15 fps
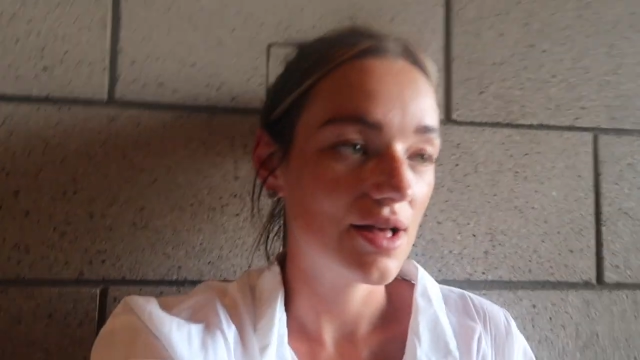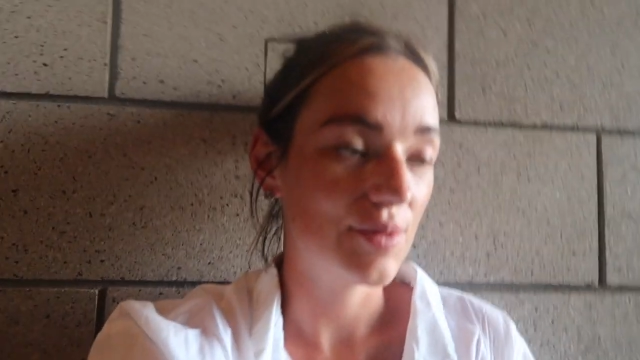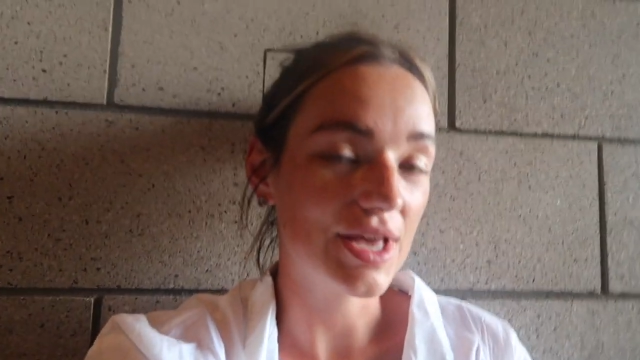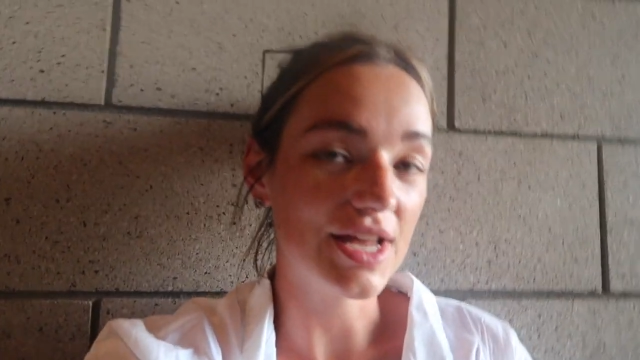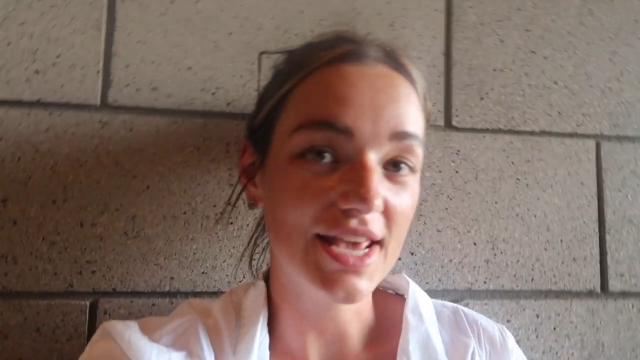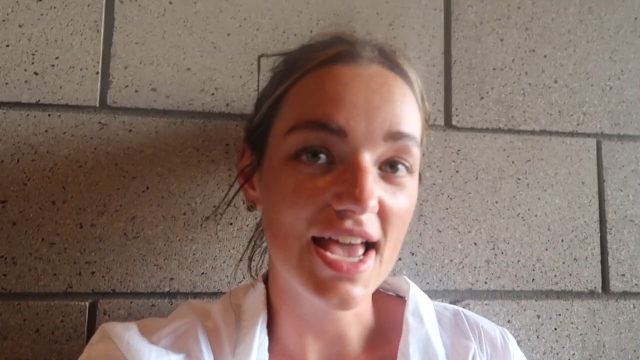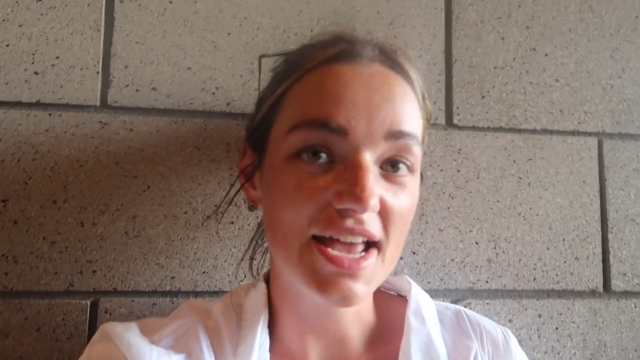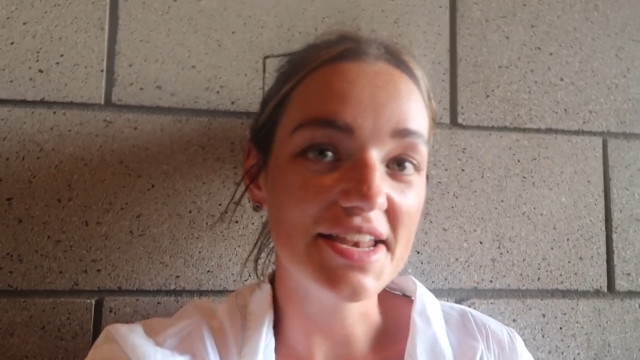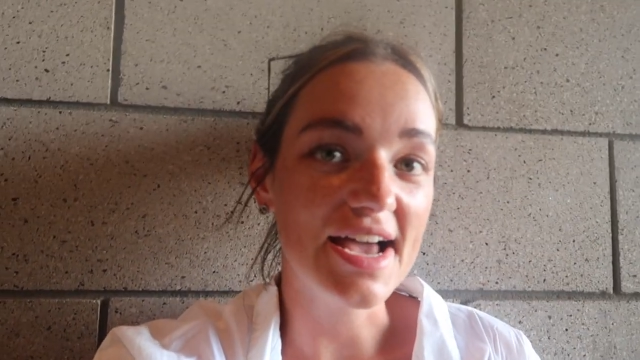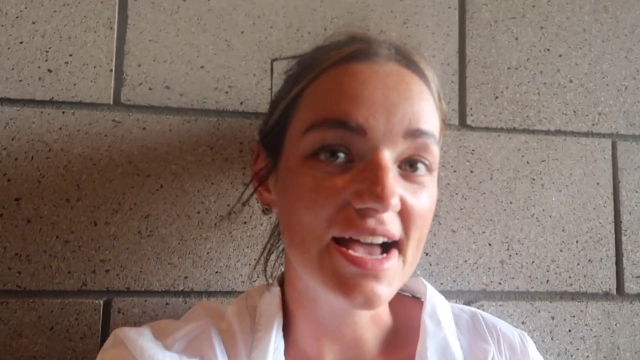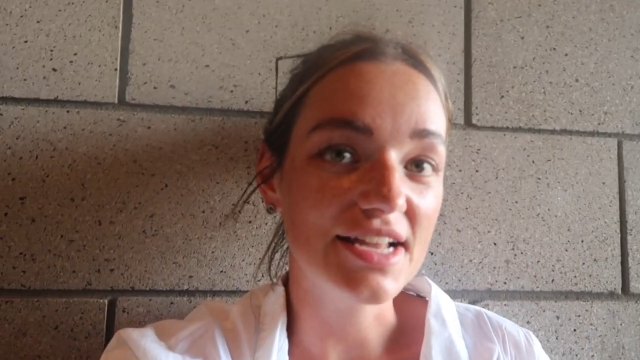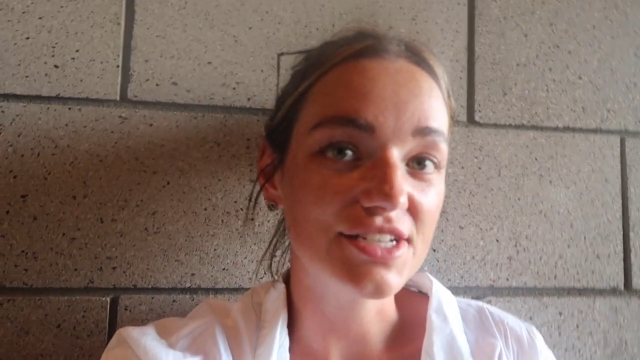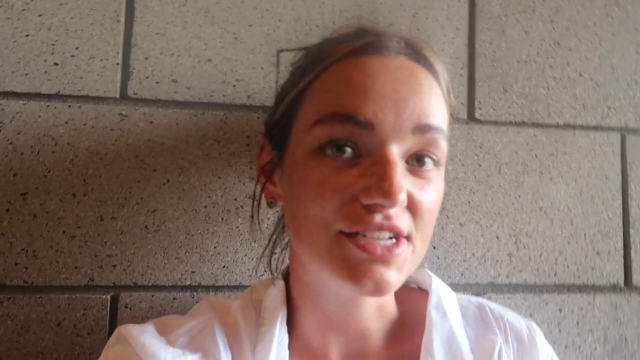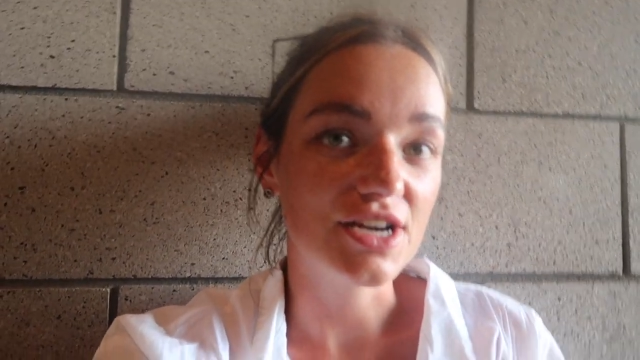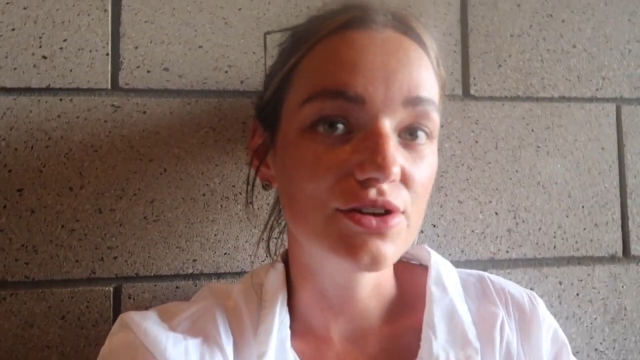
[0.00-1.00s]
We're gonna get a
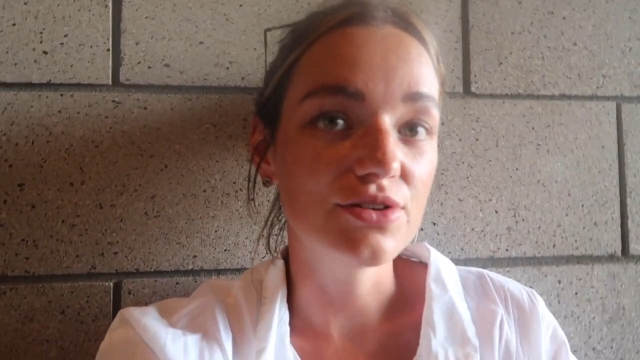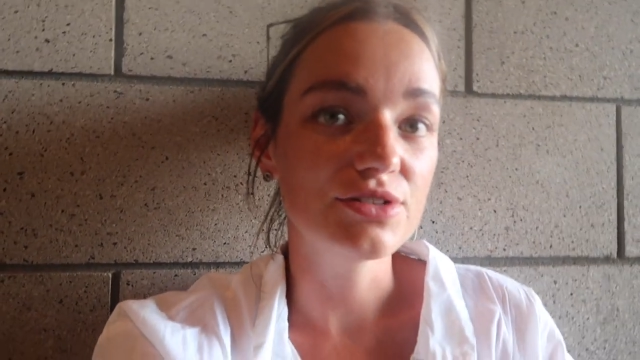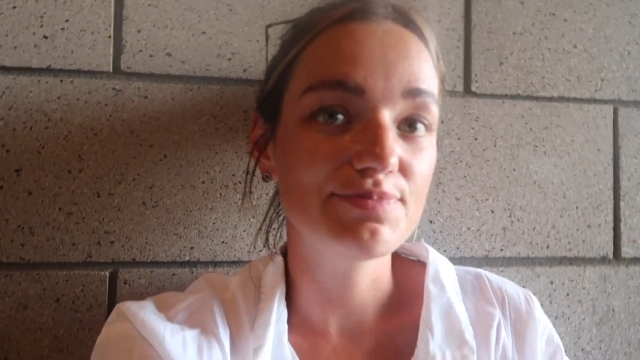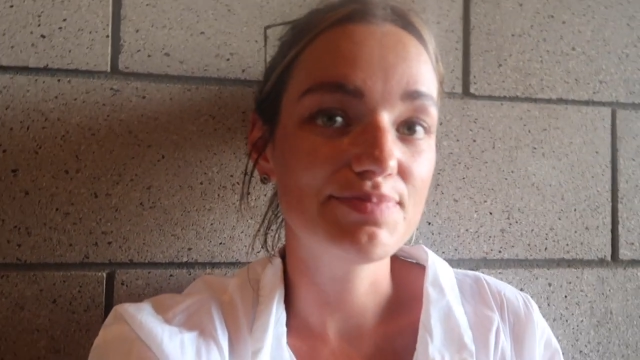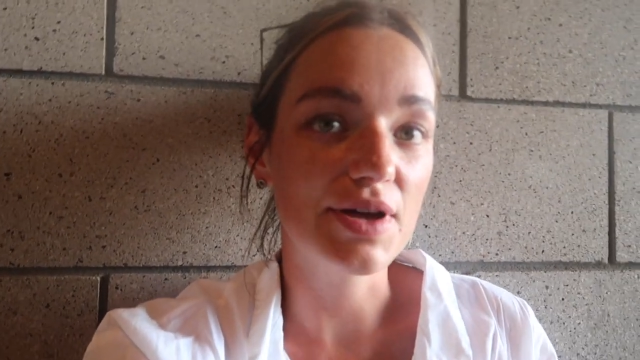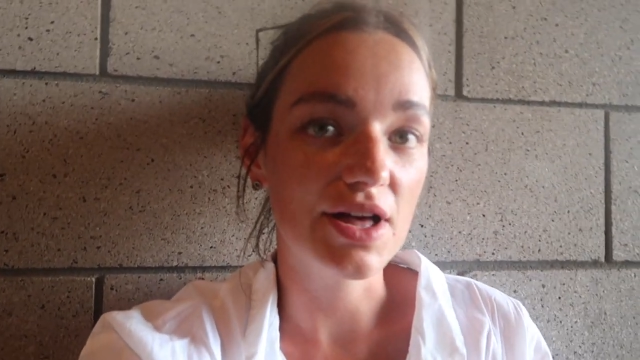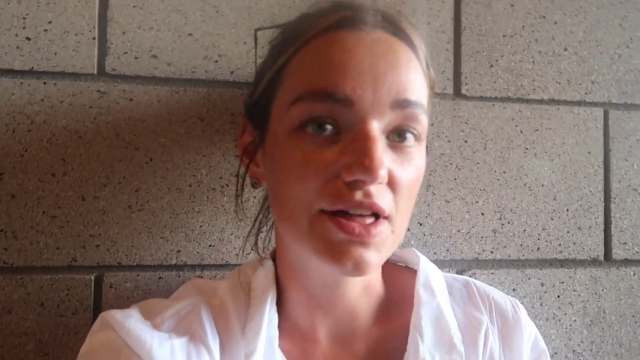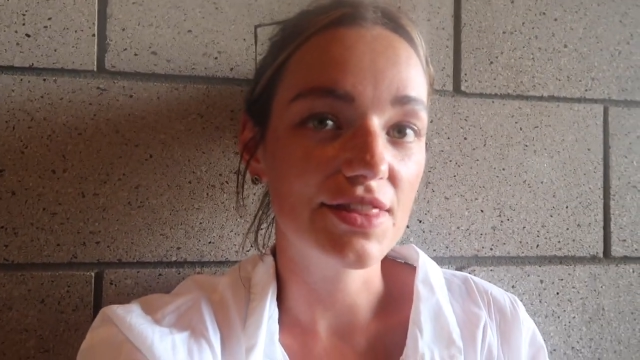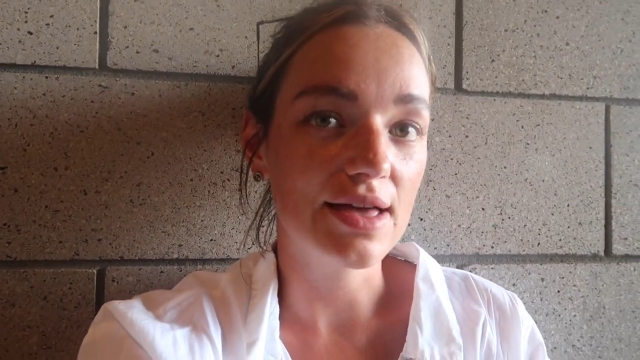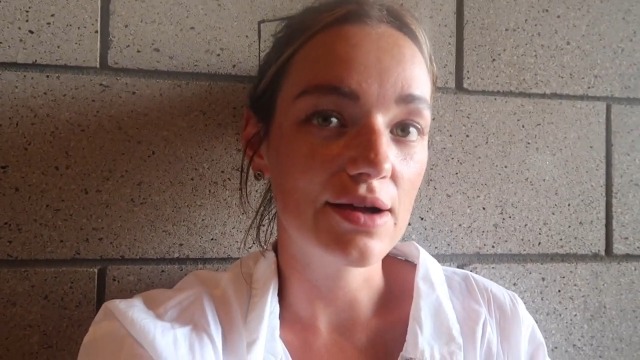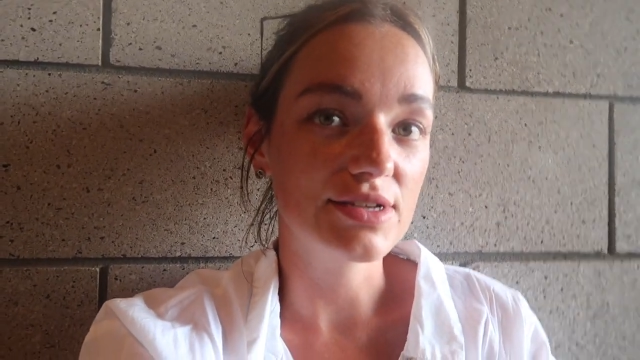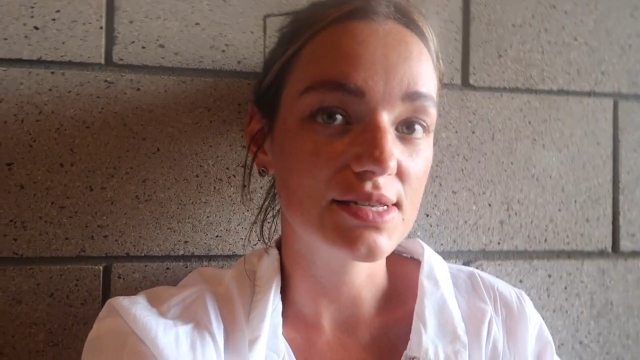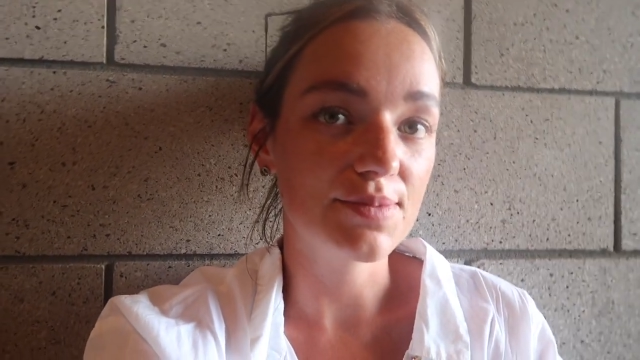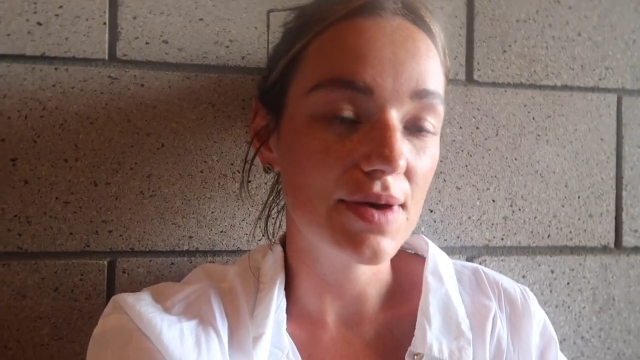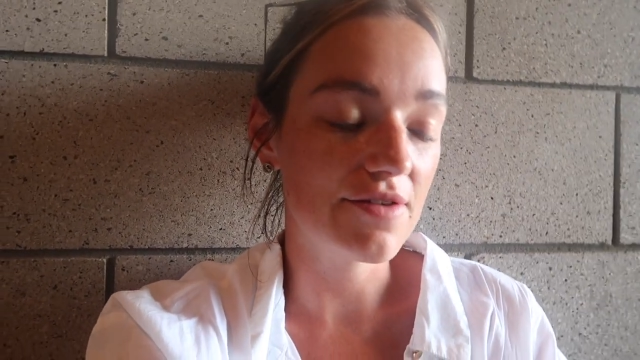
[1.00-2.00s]
Nando's, but
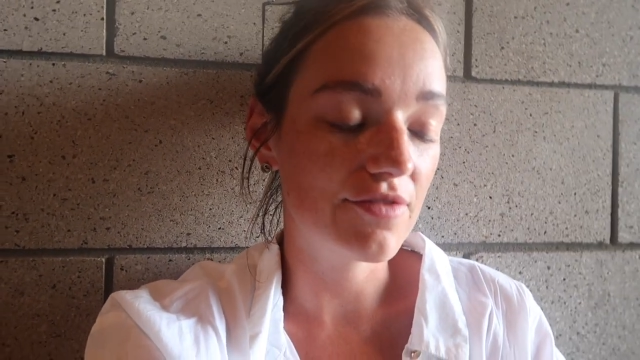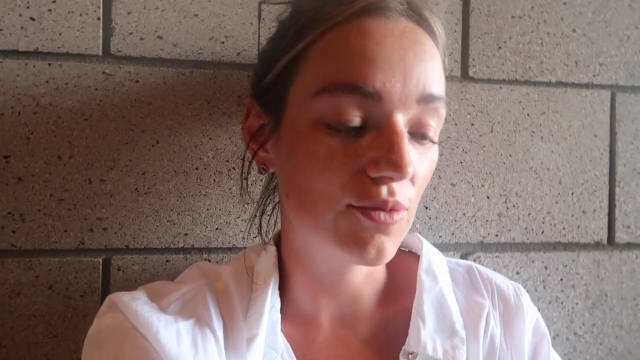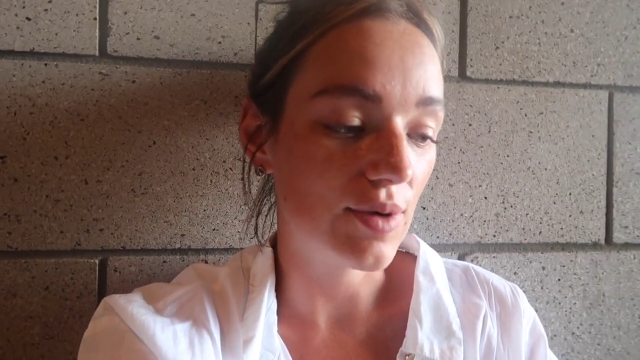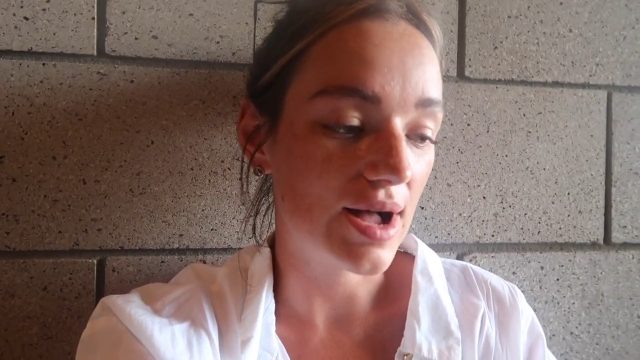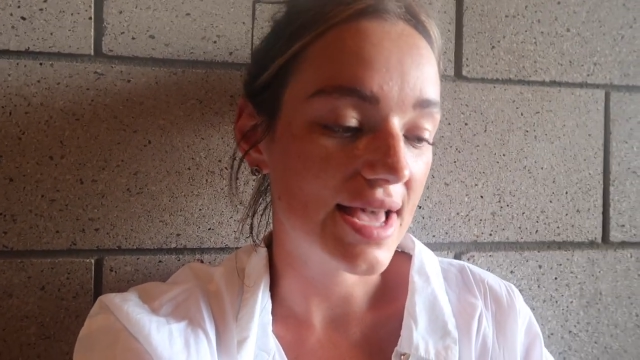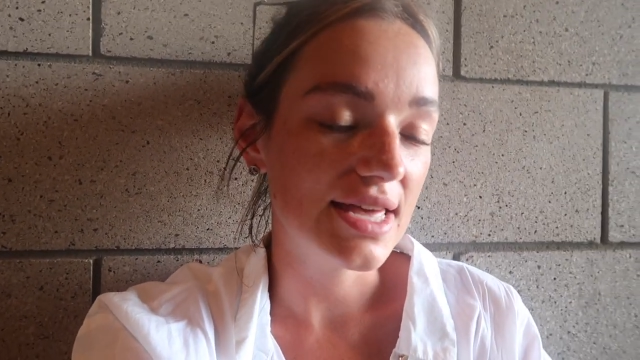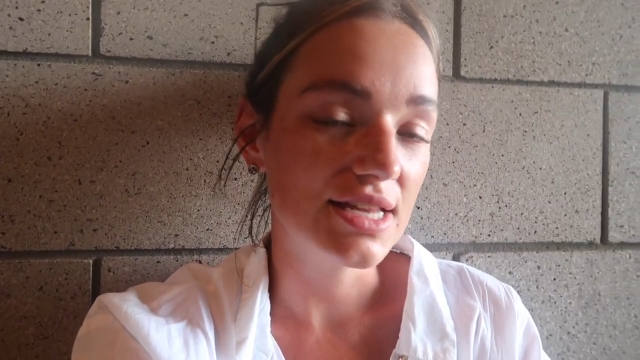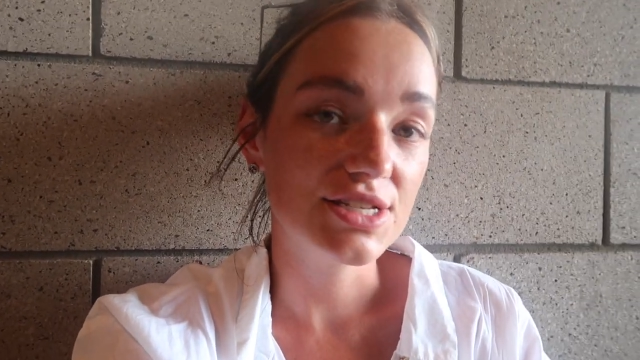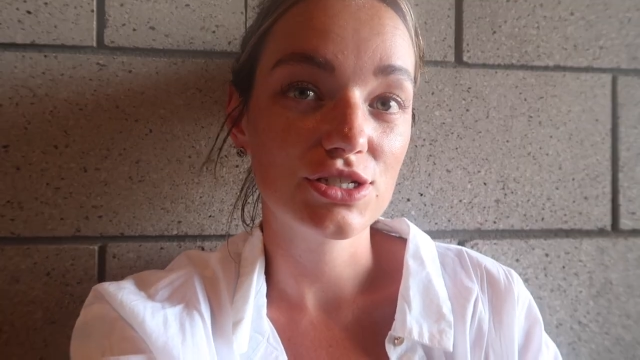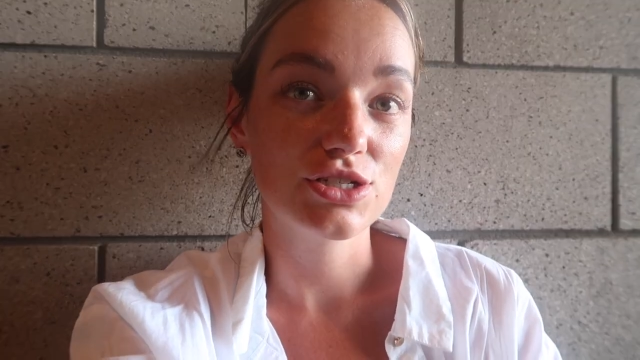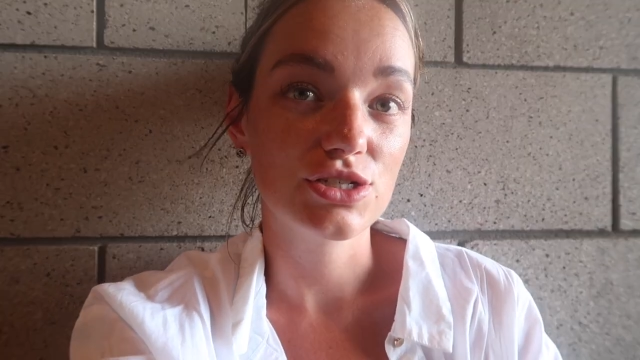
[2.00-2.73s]
there is a bit of a wait.